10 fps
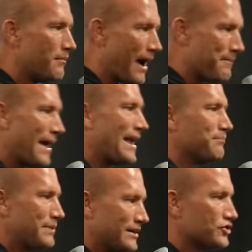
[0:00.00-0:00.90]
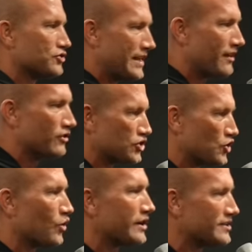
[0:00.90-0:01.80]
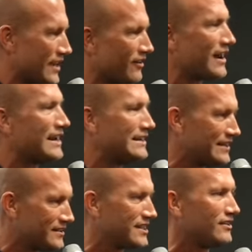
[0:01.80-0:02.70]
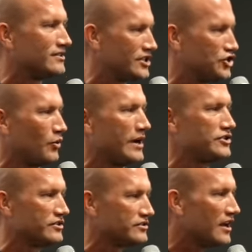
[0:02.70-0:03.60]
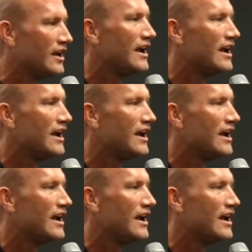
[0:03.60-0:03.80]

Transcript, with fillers: by painting pictures, telling stories, selling ideas, selling situations.